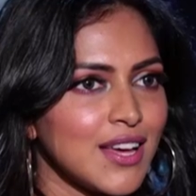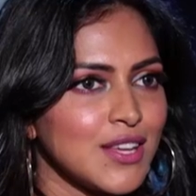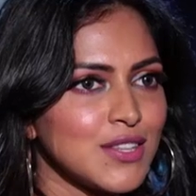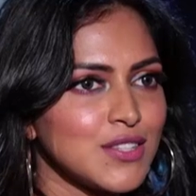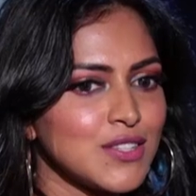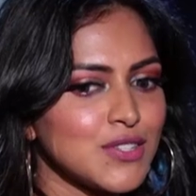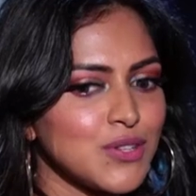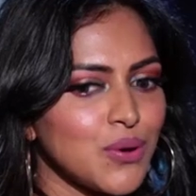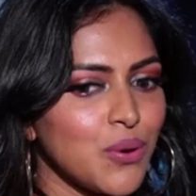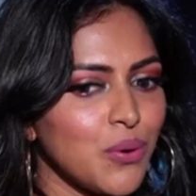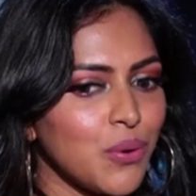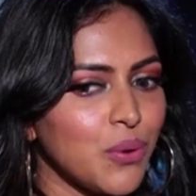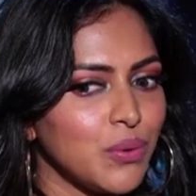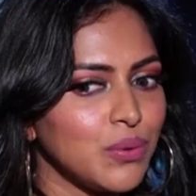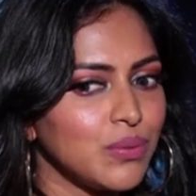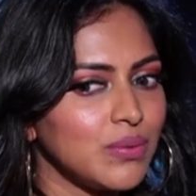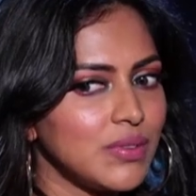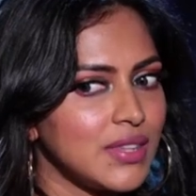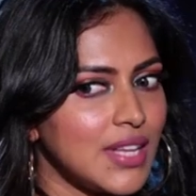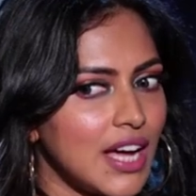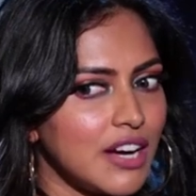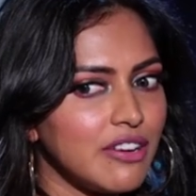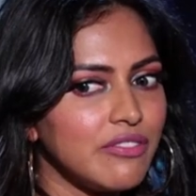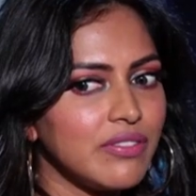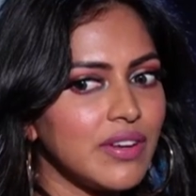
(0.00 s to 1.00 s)
So
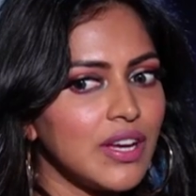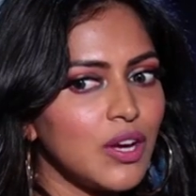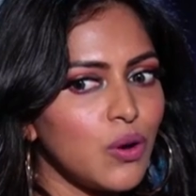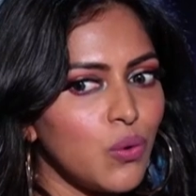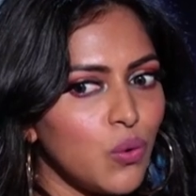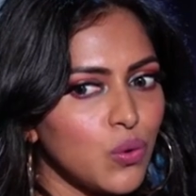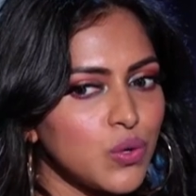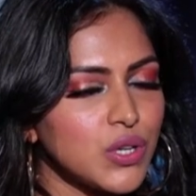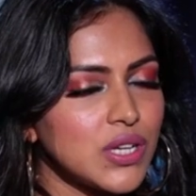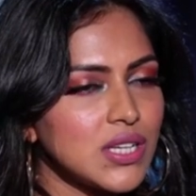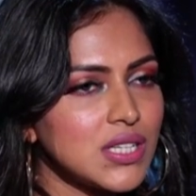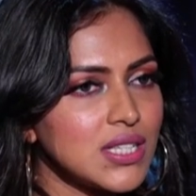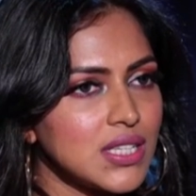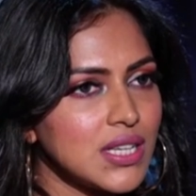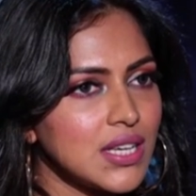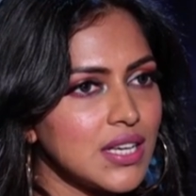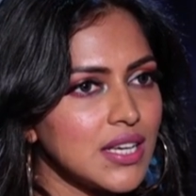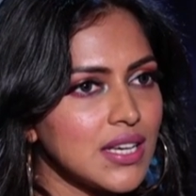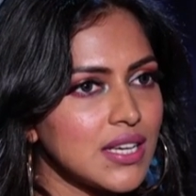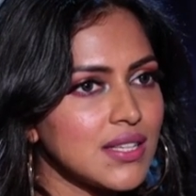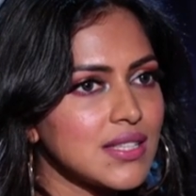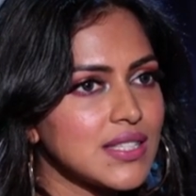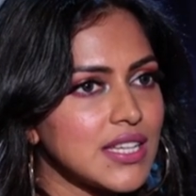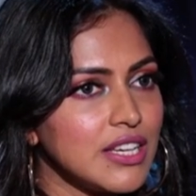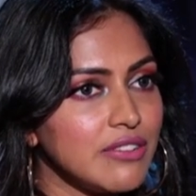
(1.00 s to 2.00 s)
that way OTT
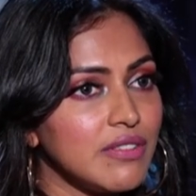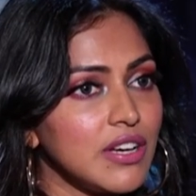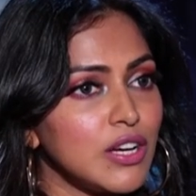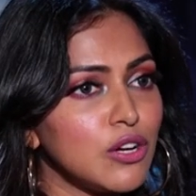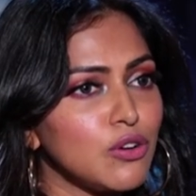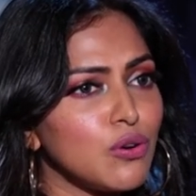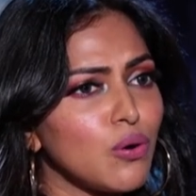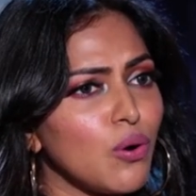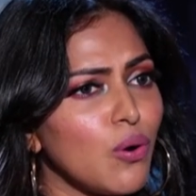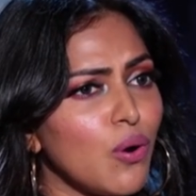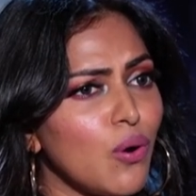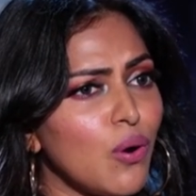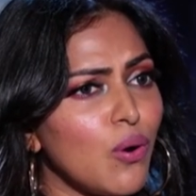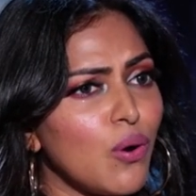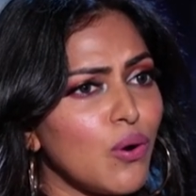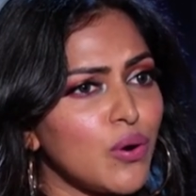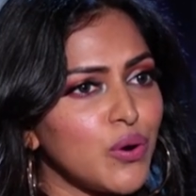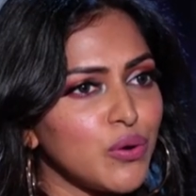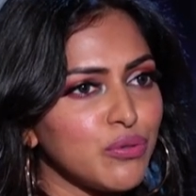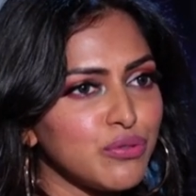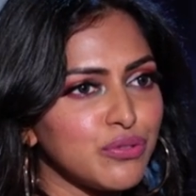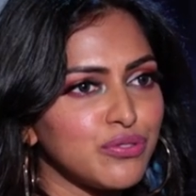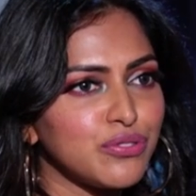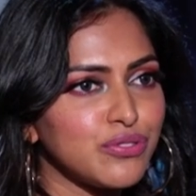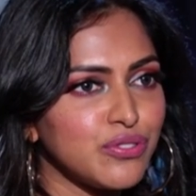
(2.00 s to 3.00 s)
is giving a lot
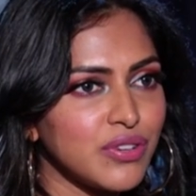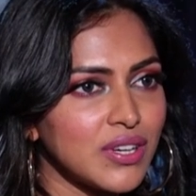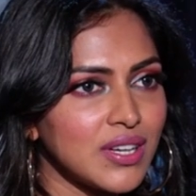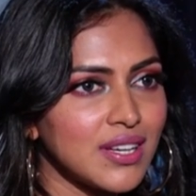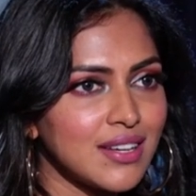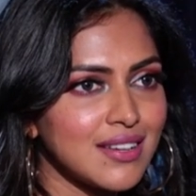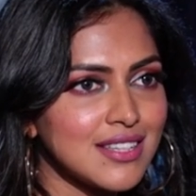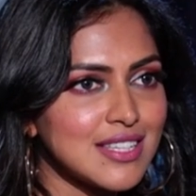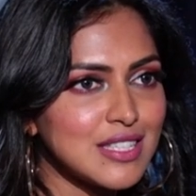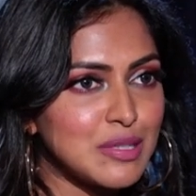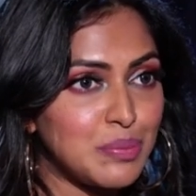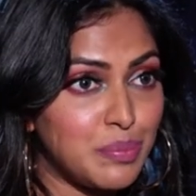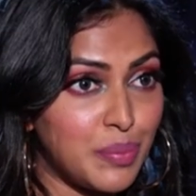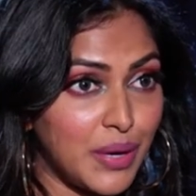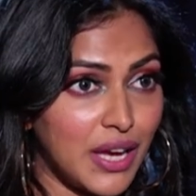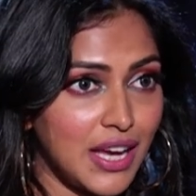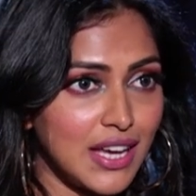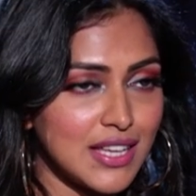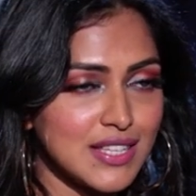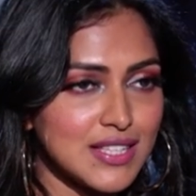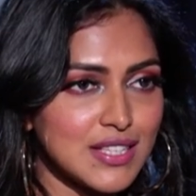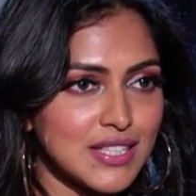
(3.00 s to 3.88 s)
of space